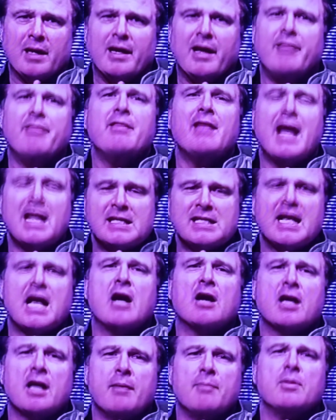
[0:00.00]
And that's how
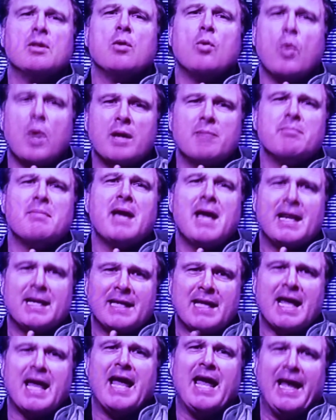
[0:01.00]
come the one-man
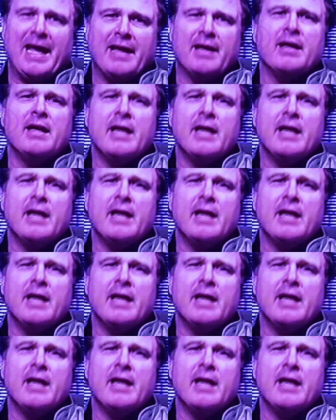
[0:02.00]
gang